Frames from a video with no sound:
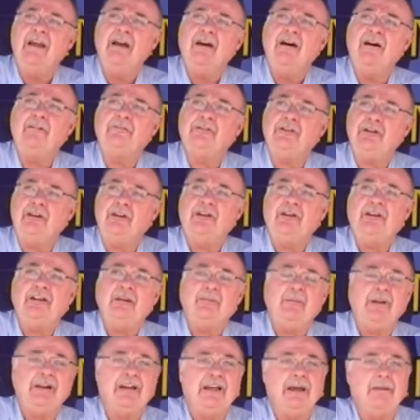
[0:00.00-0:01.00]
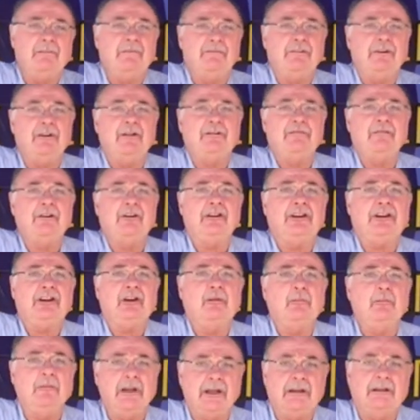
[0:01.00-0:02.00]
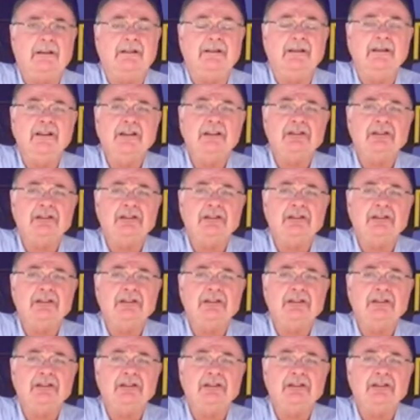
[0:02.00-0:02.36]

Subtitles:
I've certainly become very, very committed